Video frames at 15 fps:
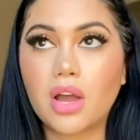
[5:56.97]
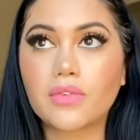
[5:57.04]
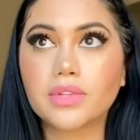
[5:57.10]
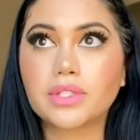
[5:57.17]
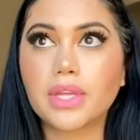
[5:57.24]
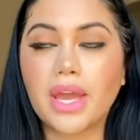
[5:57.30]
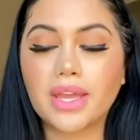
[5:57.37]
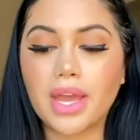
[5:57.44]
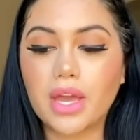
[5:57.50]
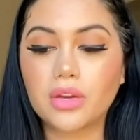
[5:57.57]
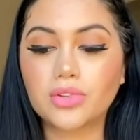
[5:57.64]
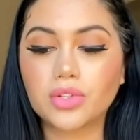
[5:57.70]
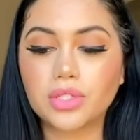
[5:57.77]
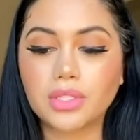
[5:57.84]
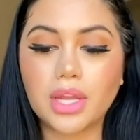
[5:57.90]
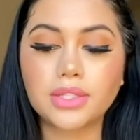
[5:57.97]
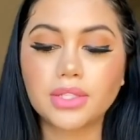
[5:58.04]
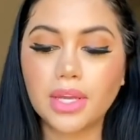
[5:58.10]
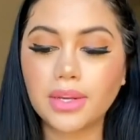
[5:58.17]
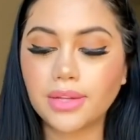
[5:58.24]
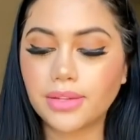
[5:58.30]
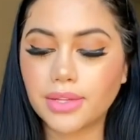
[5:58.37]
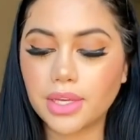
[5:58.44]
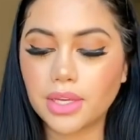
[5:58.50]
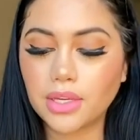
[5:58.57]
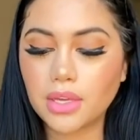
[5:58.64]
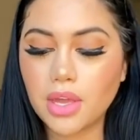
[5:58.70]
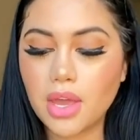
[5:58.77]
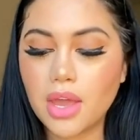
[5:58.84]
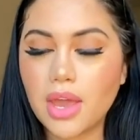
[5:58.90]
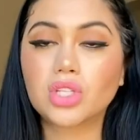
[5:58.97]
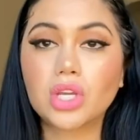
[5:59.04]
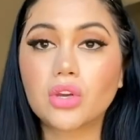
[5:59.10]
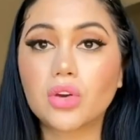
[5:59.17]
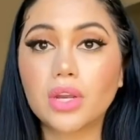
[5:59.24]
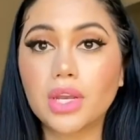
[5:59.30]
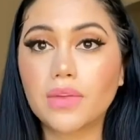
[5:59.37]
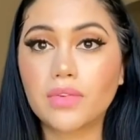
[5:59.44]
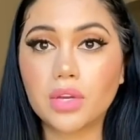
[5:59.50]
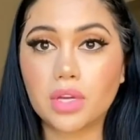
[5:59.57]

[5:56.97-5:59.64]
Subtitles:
Obviously I can't understand anything. She couldn't even